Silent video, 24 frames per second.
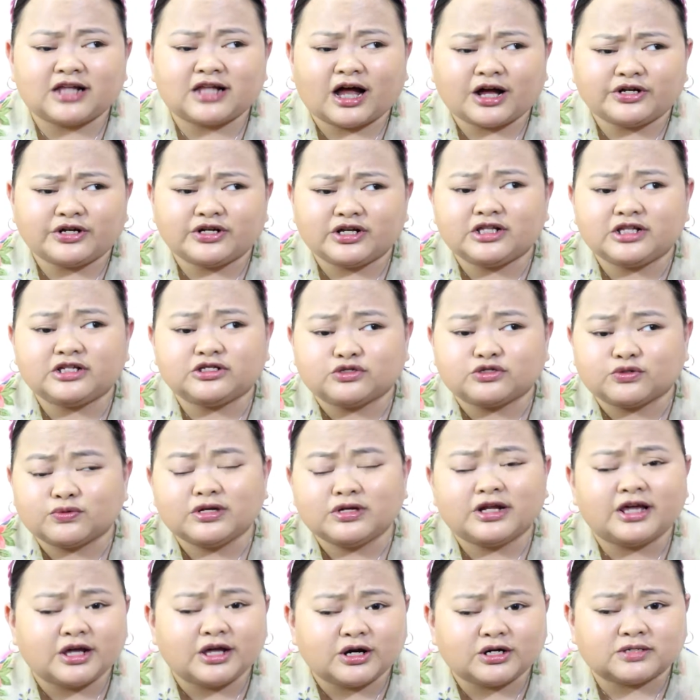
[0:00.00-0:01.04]
Not really two
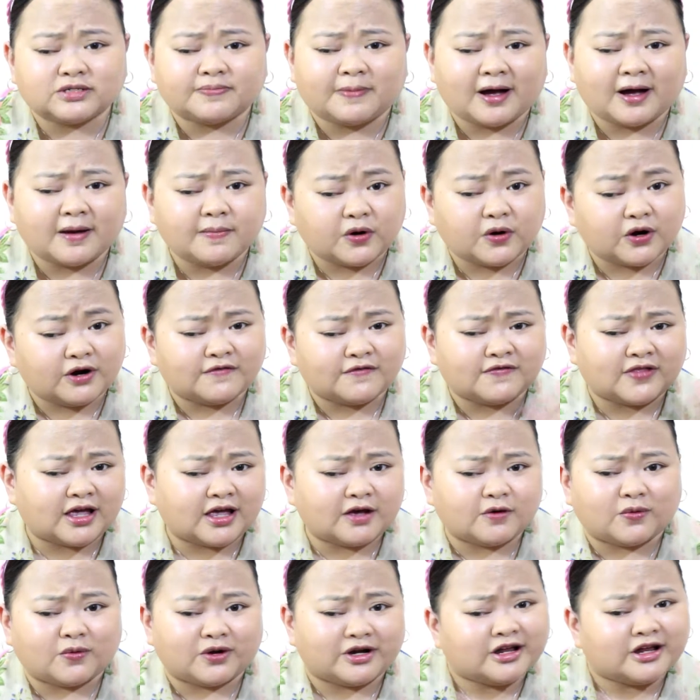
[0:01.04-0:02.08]
layers, pang more of like
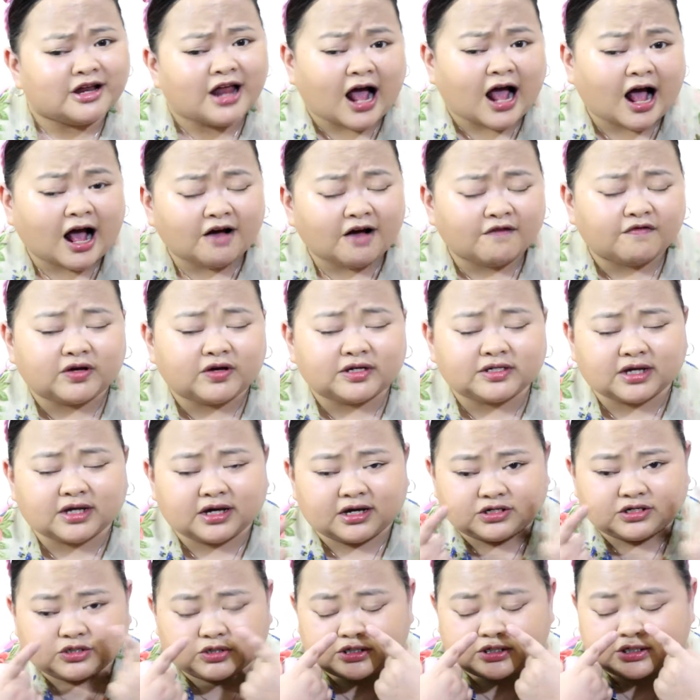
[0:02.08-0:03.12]
one and a half. Kasi
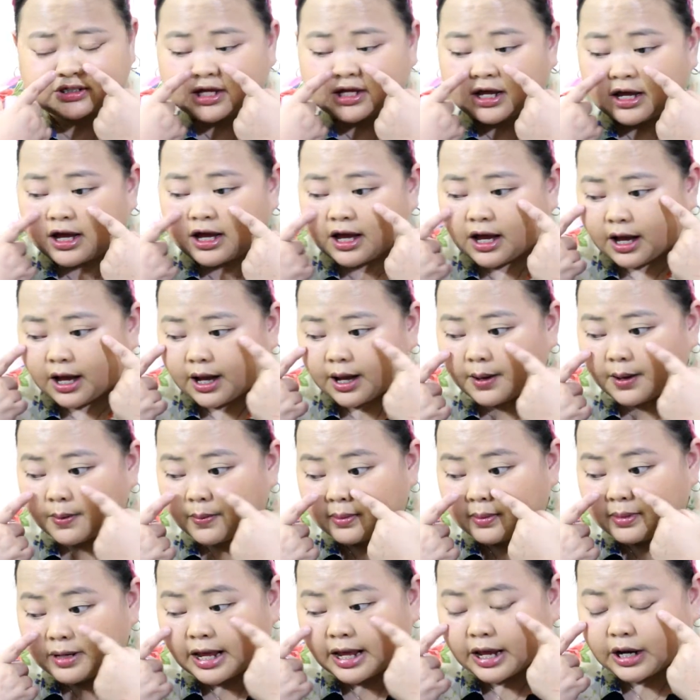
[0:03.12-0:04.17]
I just
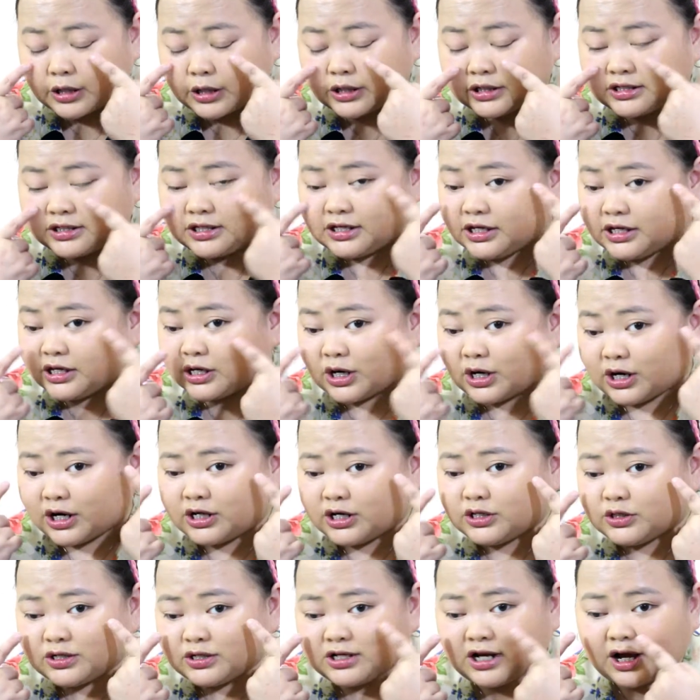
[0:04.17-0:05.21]
layered
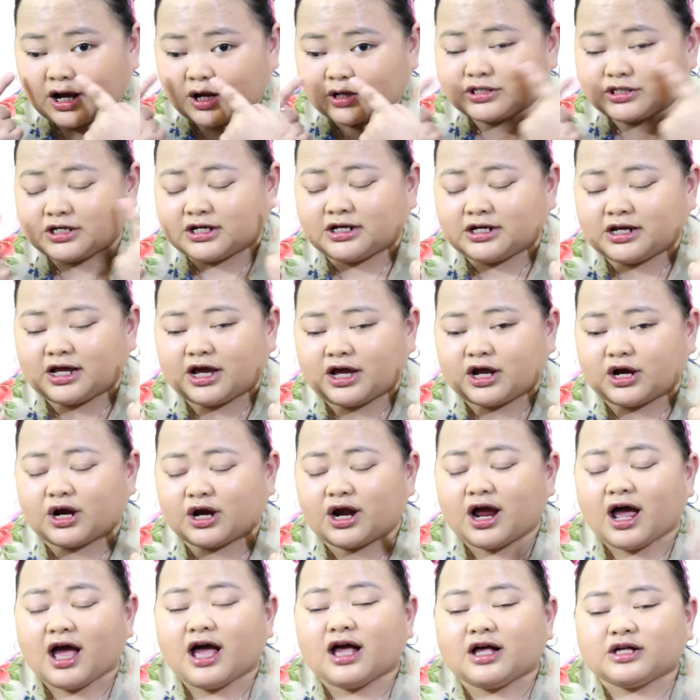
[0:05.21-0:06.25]
here. Dun lang ako
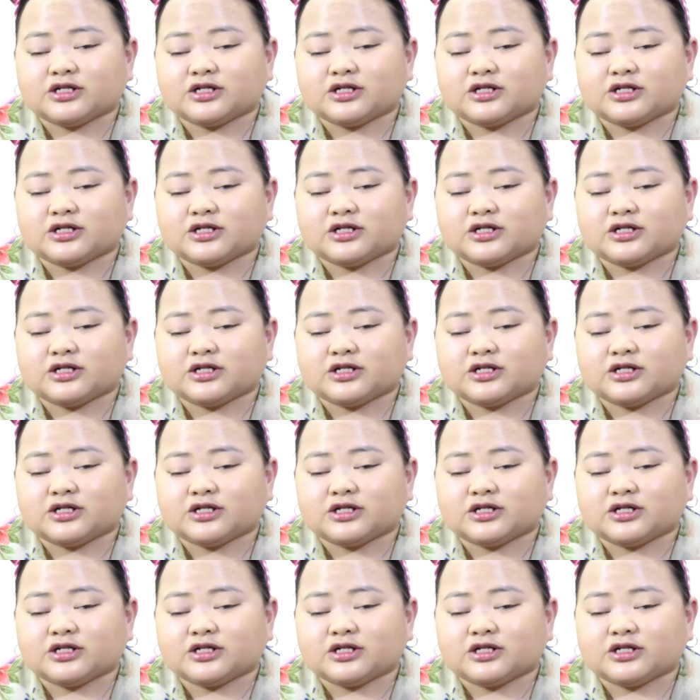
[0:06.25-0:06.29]
nag-layer.